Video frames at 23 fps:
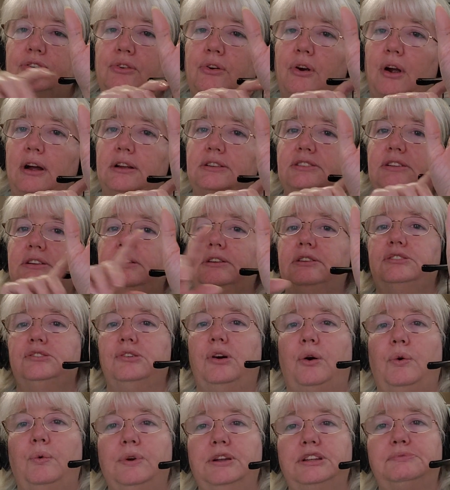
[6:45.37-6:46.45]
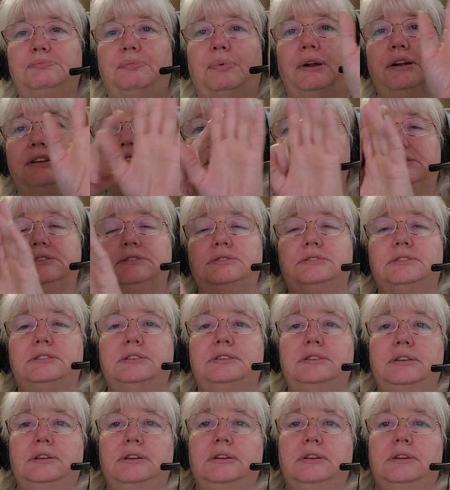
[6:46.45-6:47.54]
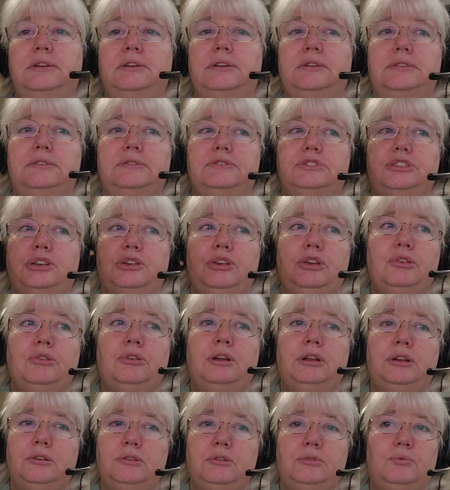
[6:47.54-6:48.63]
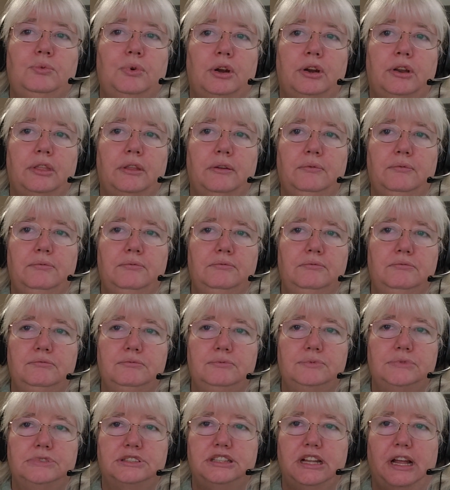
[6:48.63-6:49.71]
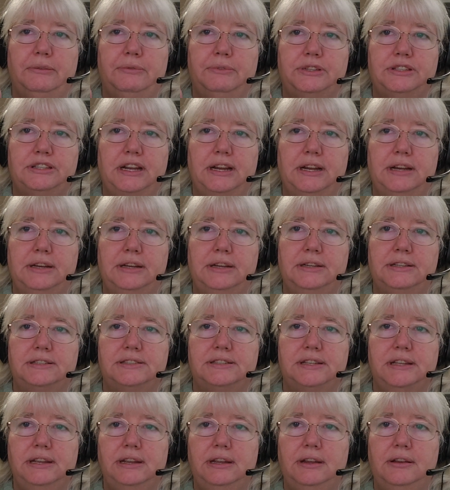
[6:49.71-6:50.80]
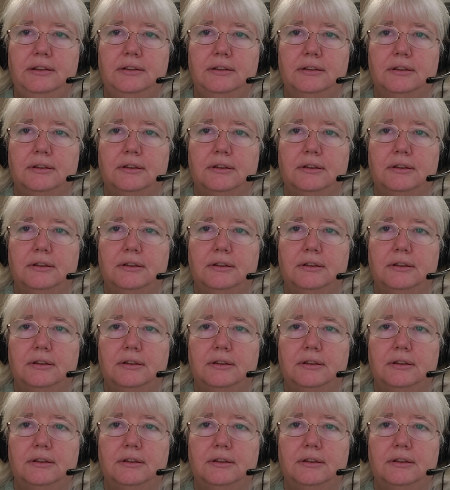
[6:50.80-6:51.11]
across and is always present. So you can work them simultaneously.